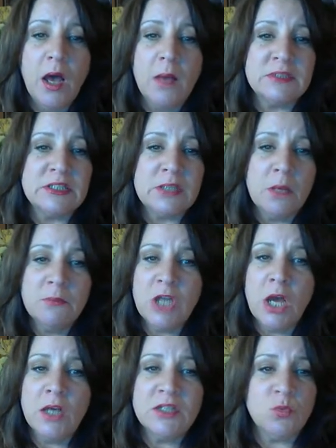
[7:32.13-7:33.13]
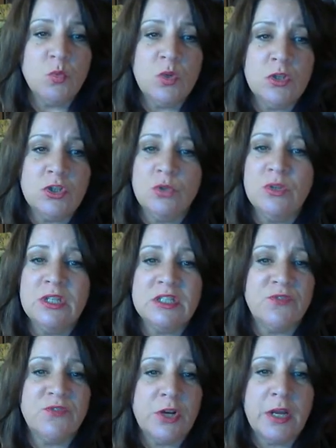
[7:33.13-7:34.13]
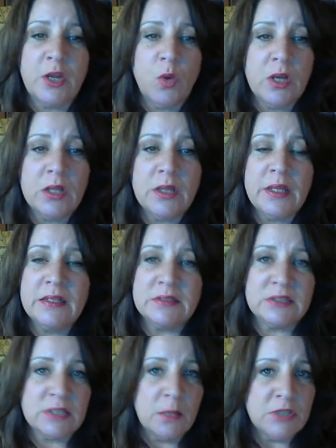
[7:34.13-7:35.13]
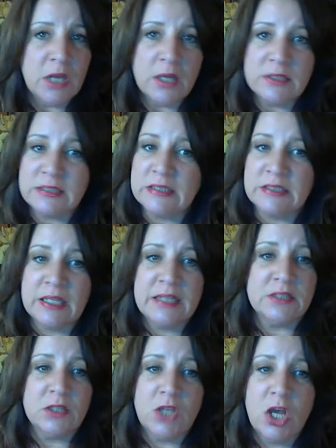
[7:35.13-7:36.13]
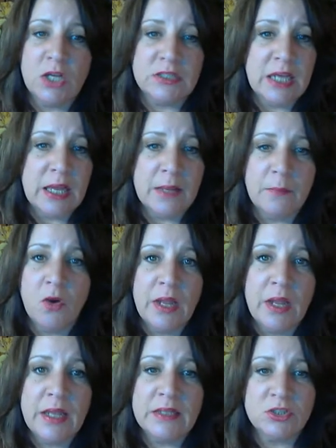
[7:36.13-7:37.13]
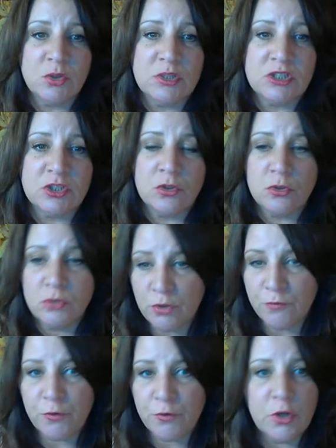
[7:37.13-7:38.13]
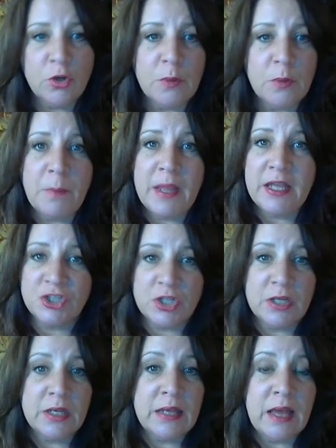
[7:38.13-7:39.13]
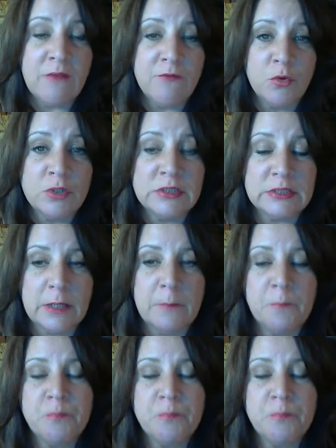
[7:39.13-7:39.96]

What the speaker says: Some dogs will do this very quickly. Some dogs, it takes a long time. Okay, so it's crucial for you to be patient and not force it.